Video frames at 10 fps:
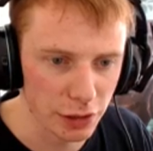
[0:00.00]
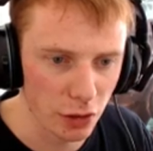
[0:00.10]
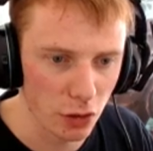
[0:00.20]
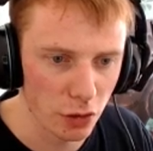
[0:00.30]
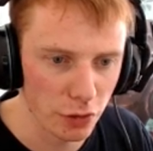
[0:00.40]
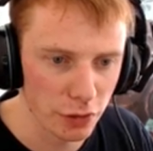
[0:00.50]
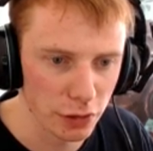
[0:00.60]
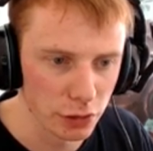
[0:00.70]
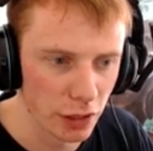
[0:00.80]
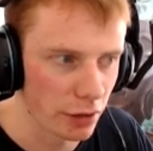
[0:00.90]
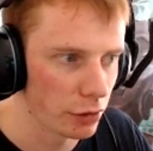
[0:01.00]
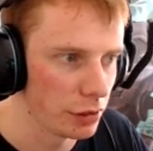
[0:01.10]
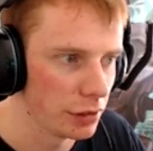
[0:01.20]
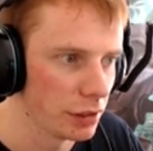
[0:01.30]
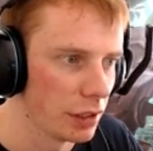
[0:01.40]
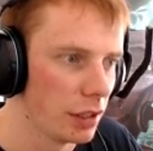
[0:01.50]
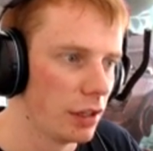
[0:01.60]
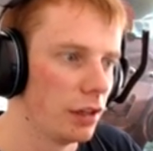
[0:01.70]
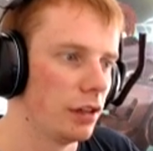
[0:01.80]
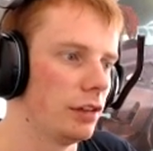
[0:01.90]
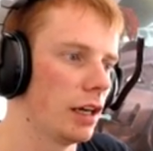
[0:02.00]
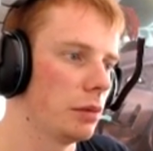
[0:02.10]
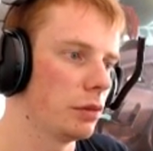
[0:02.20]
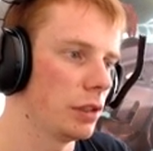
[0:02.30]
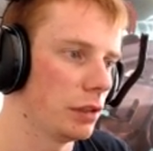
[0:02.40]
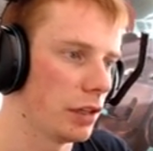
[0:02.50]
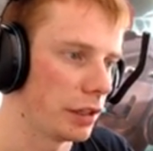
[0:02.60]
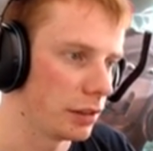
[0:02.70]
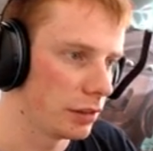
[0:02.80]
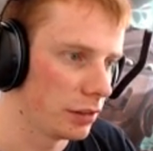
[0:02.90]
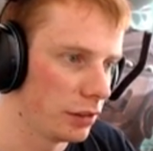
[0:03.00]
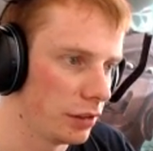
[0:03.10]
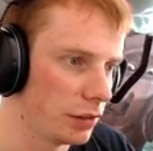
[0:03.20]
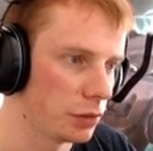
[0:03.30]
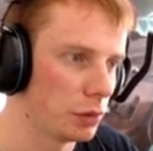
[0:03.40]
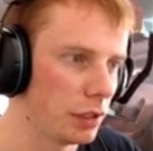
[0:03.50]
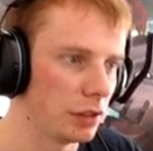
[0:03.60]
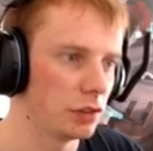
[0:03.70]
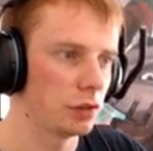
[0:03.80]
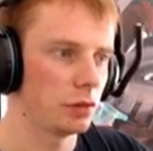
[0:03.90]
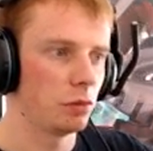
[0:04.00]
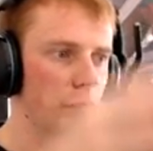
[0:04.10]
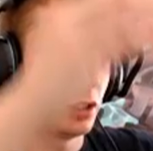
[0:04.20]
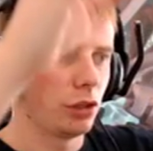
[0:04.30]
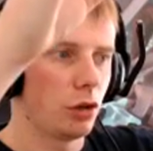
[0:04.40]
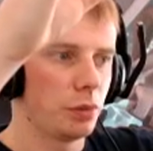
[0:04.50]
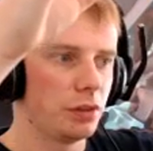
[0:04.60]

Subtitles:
on the little arrow here, now we're getting like, so when they go up and